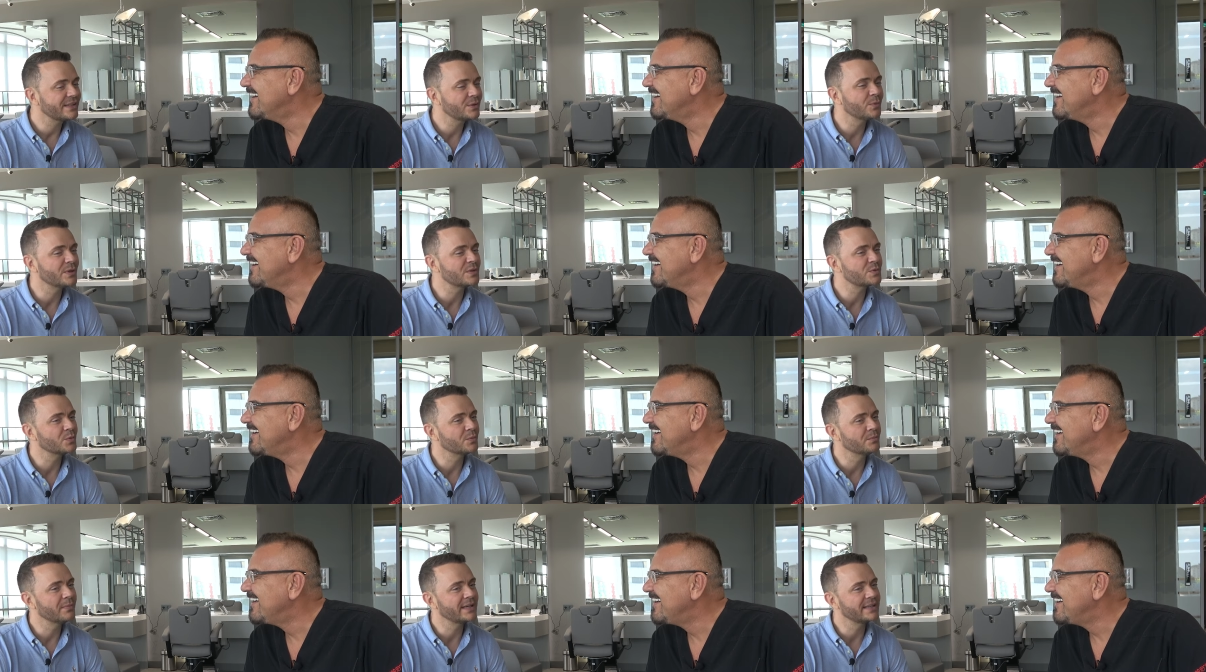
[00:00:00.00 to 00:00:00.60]
Speaker 1: thing
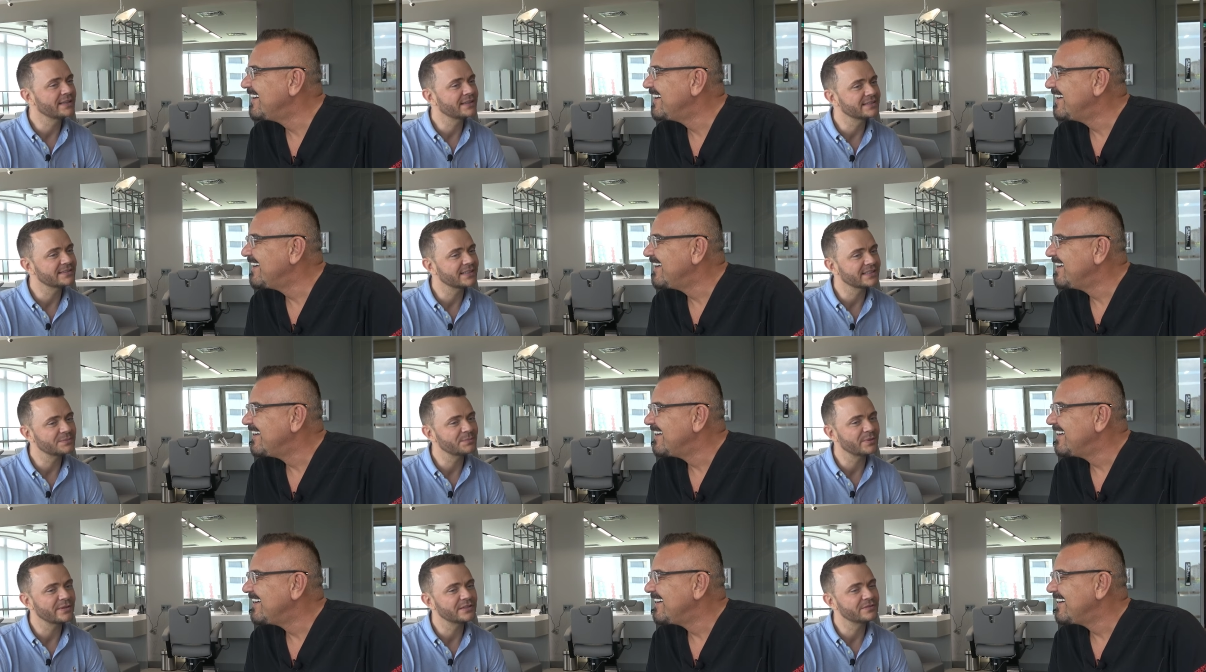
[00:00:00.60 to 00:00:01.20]
which will make this
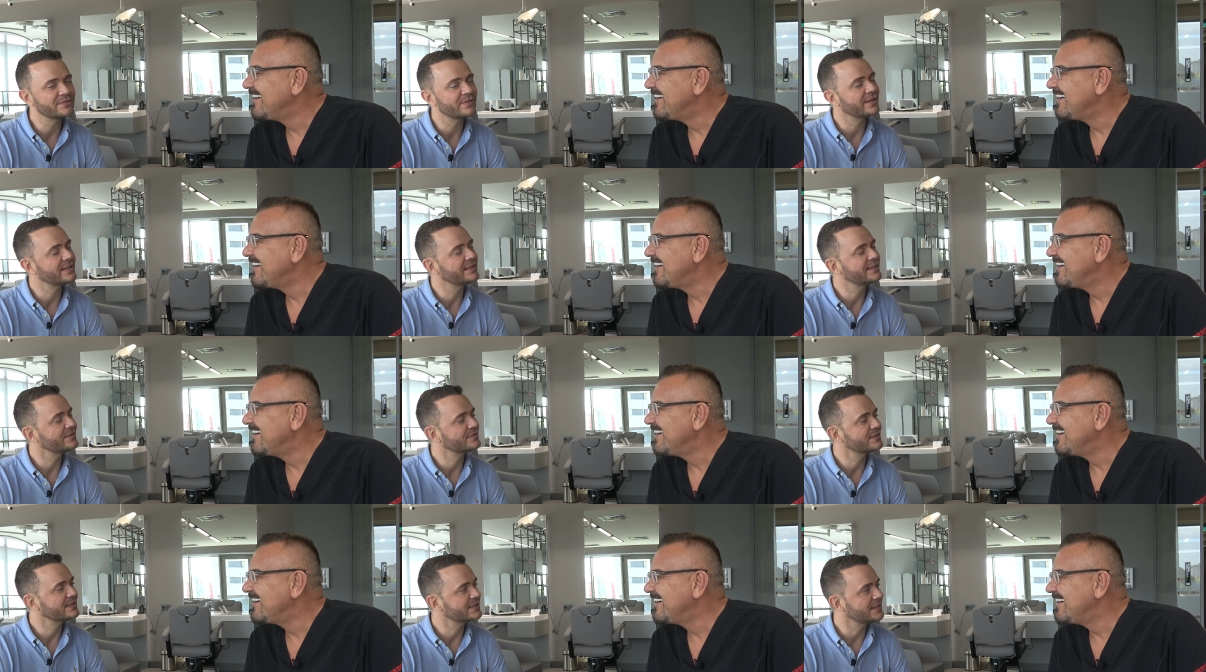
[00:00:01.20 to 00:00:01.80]
experience very
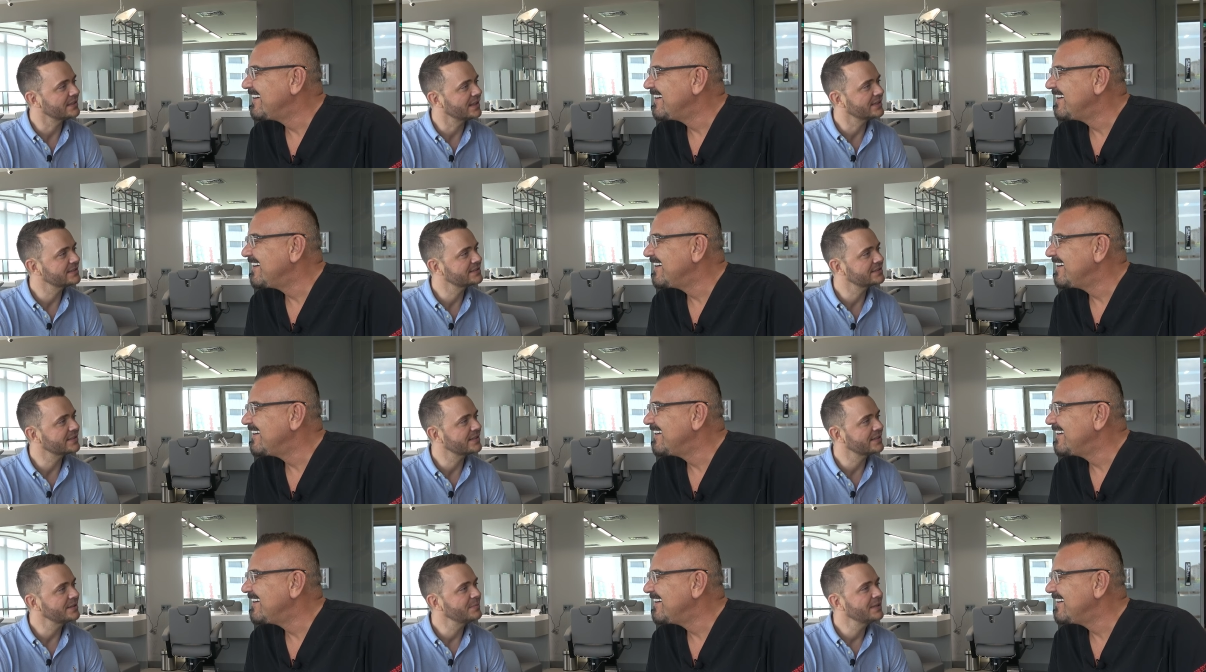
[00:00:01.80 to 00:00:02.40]
different to
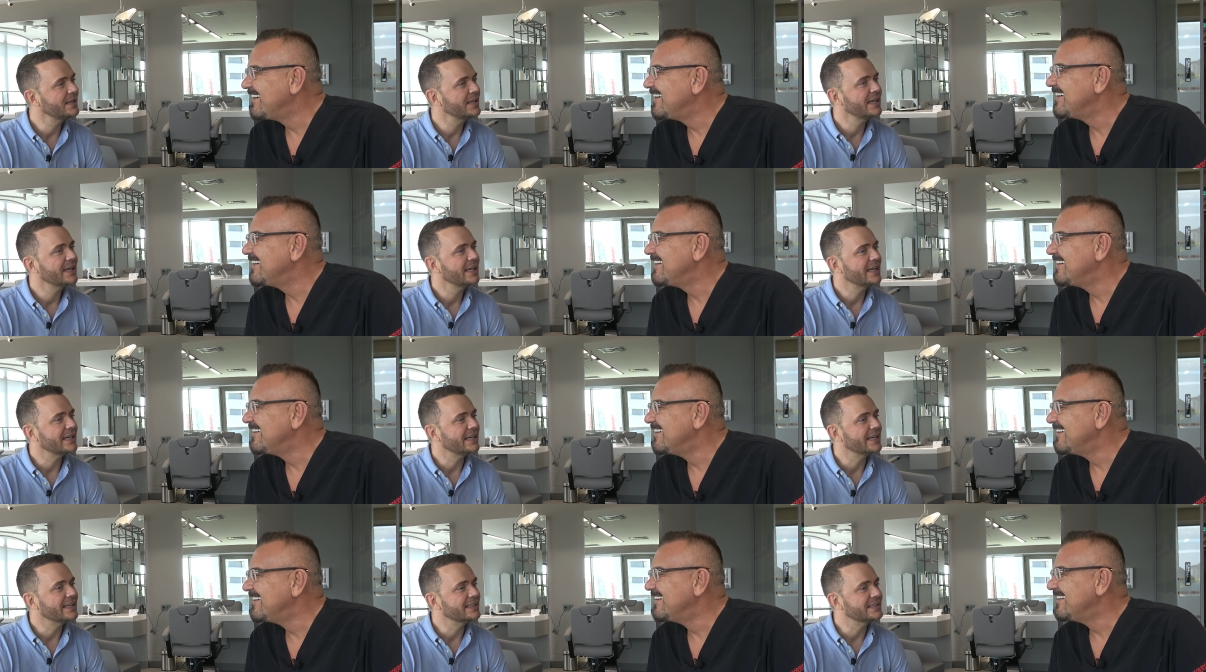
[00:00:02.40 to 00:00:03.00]
last time
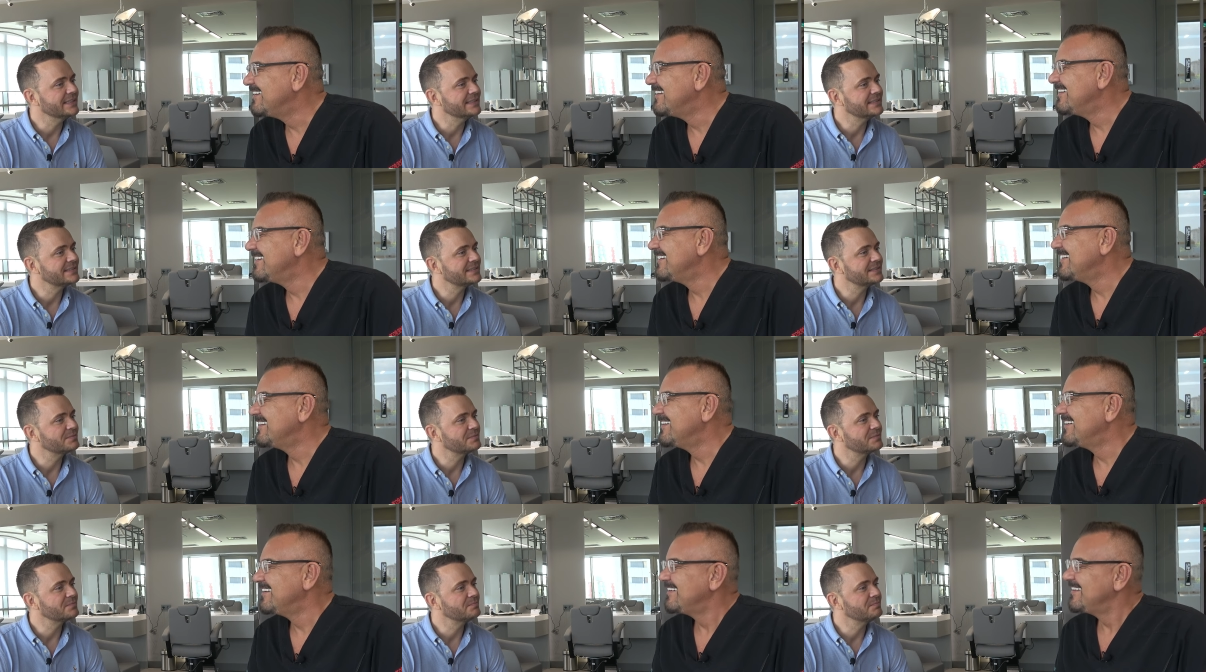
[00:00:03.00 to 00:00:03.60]

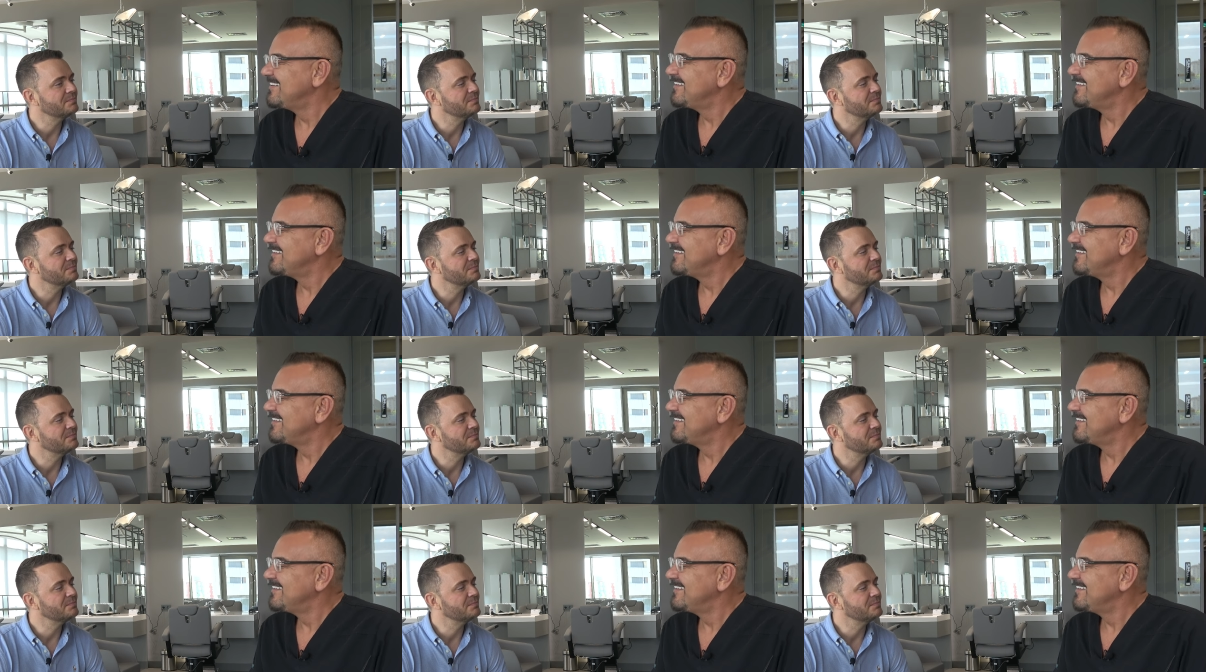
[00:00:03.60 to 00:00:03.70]
is